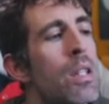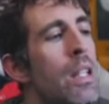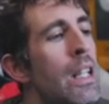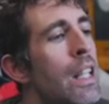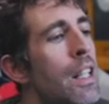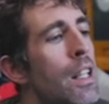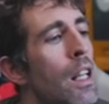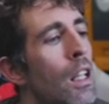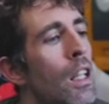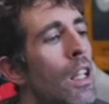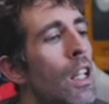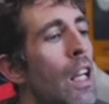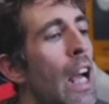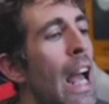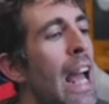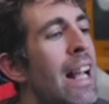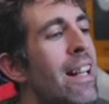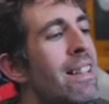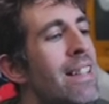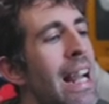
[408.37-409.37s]
going to look
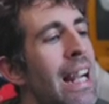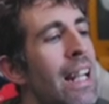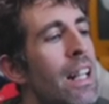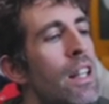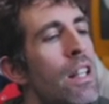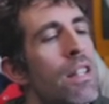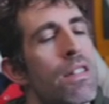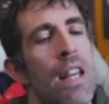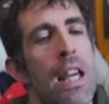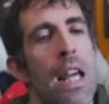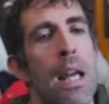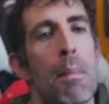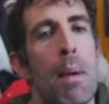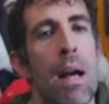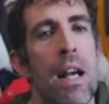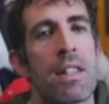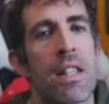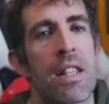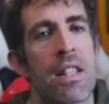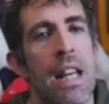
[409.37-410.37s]
exactly the same as
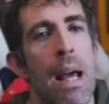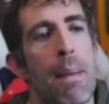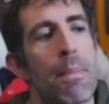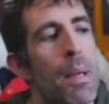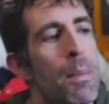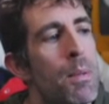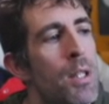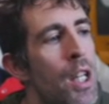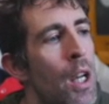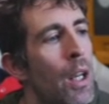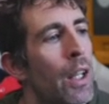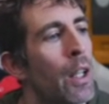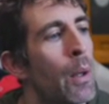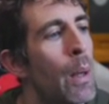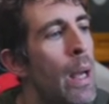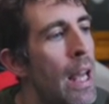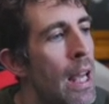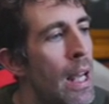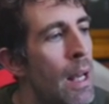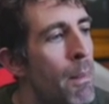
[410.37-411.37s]
the steps I'm showing you
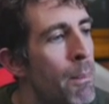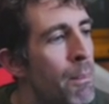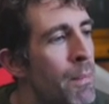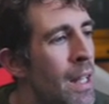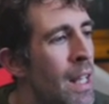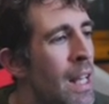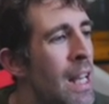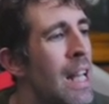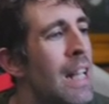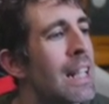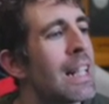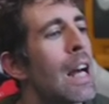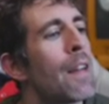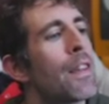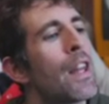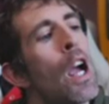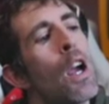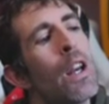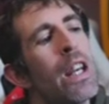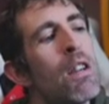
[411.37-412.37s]
here. Now, the
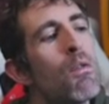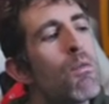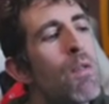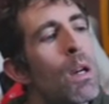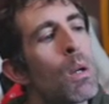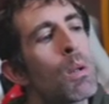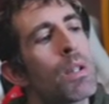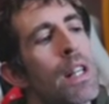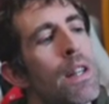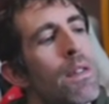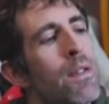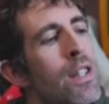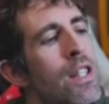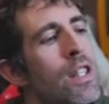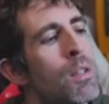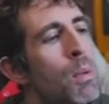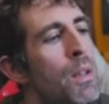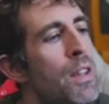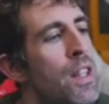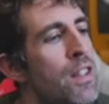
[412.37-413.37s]
only real difference
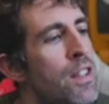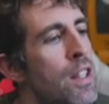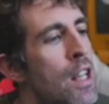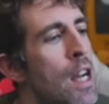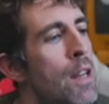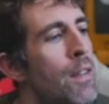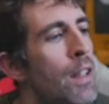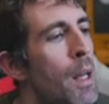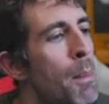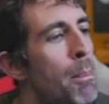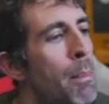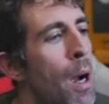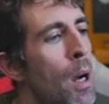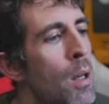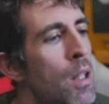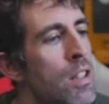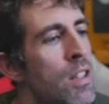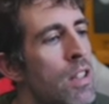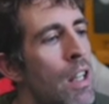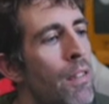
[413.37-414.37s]
with the server component
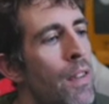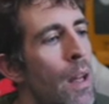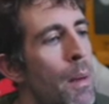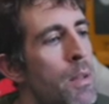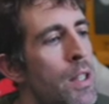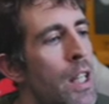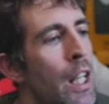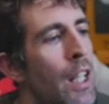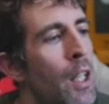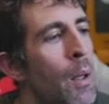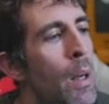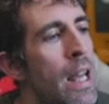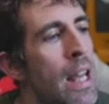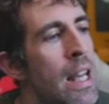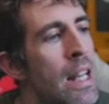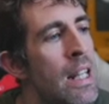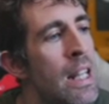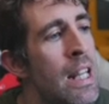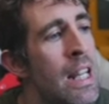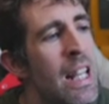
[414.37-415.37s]
stuff that I'm showing you here
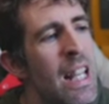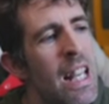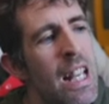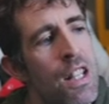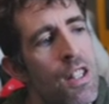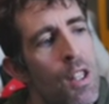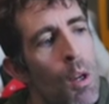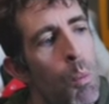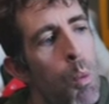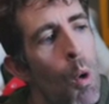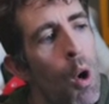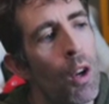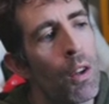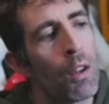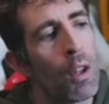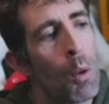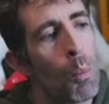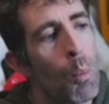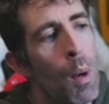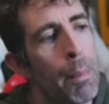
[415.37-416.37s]
is that one,
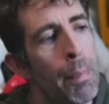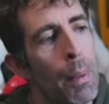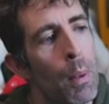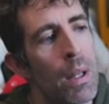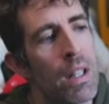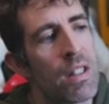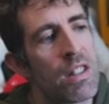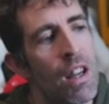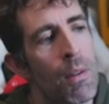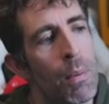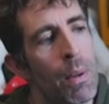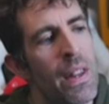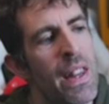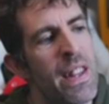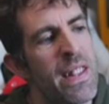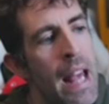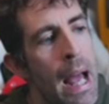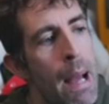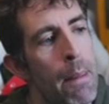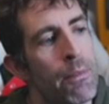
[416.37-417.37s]
we're building stuff in this
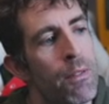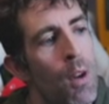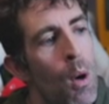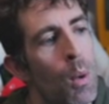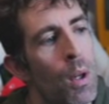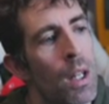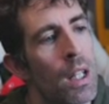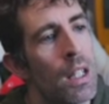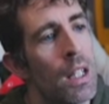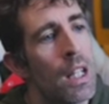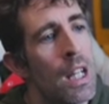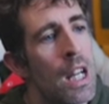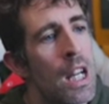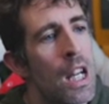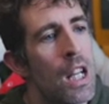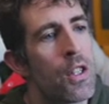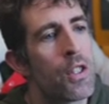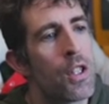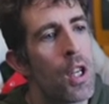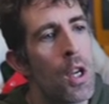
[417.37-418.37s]
app folder, and
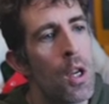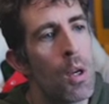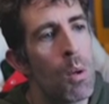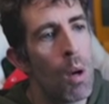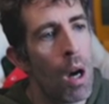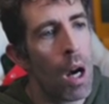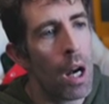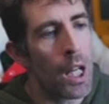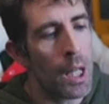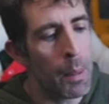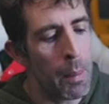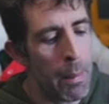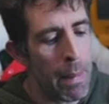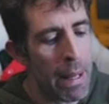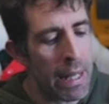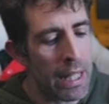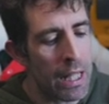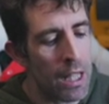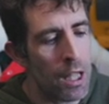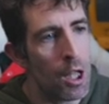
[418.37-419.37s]
two, I'm going to be
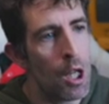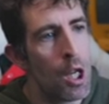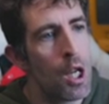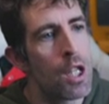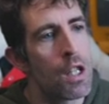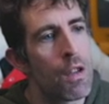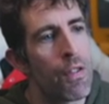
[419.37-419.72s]
making use of